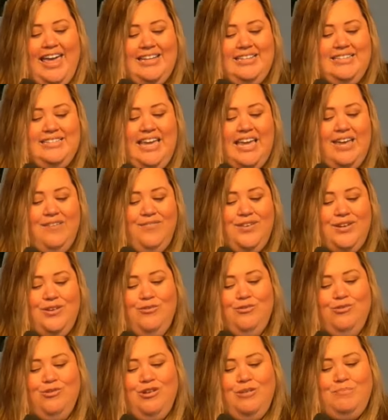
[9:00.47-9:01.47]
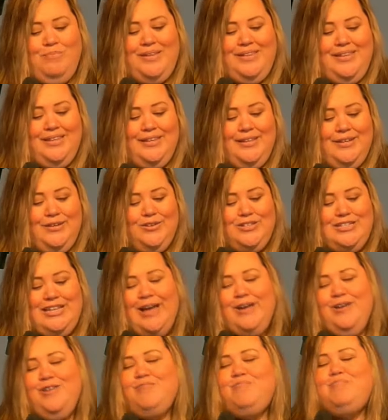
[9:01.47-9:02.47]
and David grew up in the little
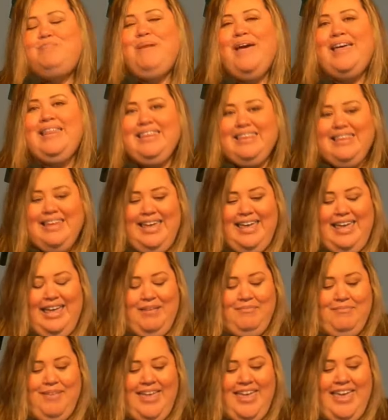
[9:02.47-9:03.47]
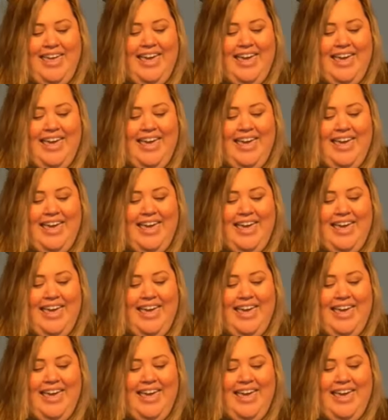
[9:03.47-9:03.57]
town of Bethlehem